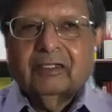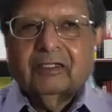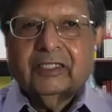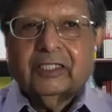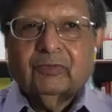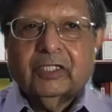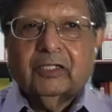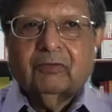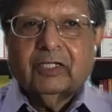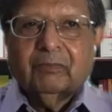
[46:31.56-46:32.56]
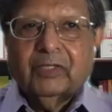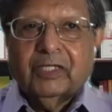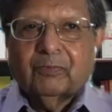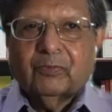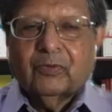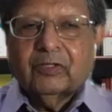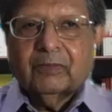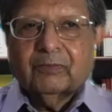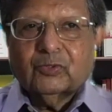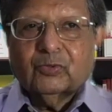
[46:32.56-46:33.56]
that even in our MBA
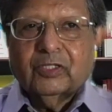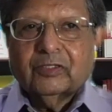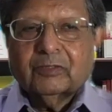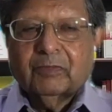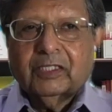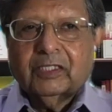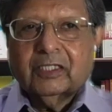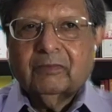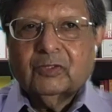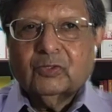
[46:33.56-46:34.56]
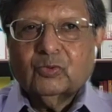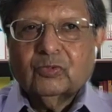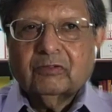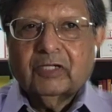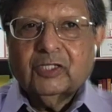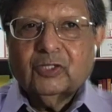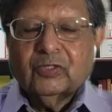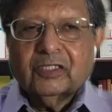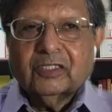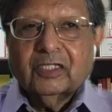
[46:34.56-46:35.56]
programs, 2 years, by the time the student
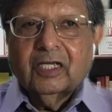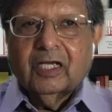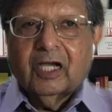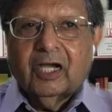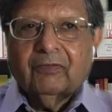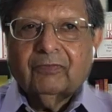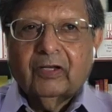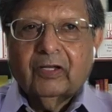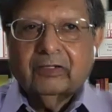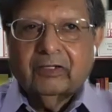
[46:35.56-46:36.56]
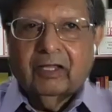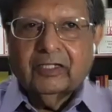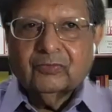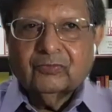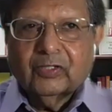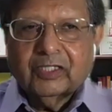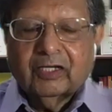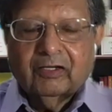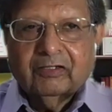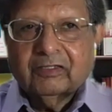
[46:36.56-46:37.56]
graduates, half knowledge of what they
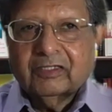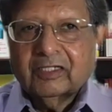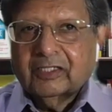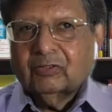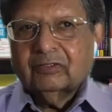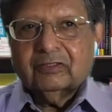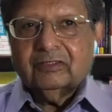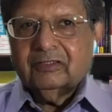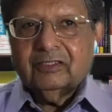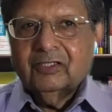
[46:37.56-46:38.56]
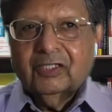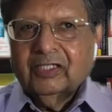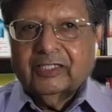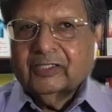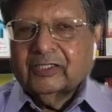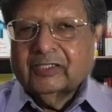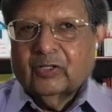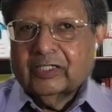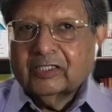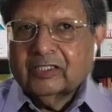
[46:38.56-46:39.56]
learned is
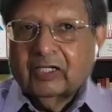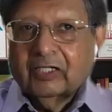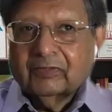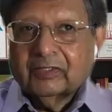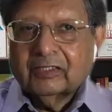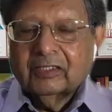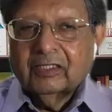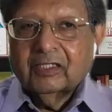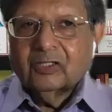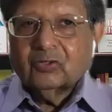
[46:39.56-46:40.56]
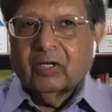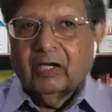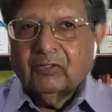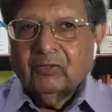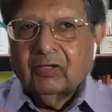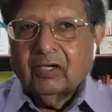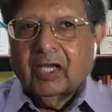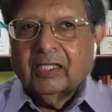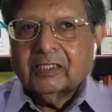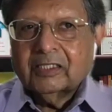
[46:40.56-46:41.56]
not as relevant. So how do you
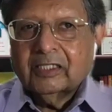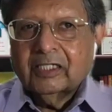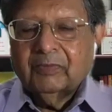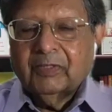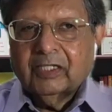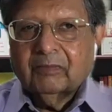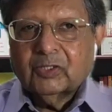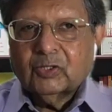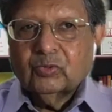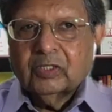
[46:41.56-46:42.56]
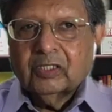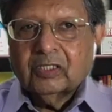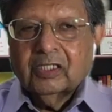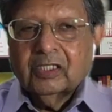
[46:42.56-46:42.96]
constantly become a student